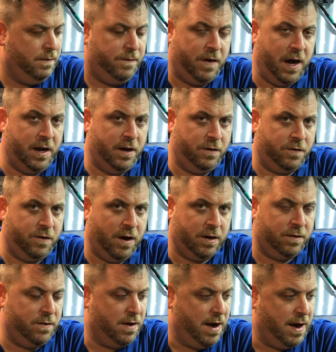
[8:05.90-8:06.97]
finding
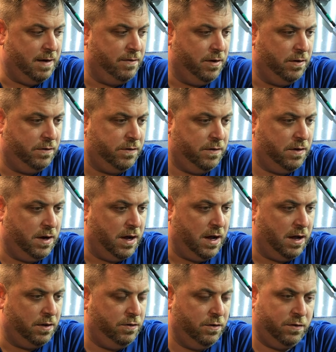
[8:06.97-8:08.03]
truck drivers,
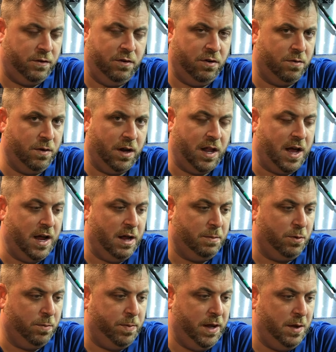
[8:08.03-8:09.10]
just good,
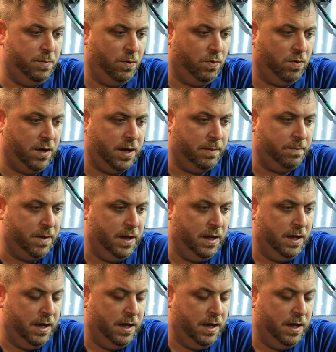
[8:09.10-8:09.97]
reliable people.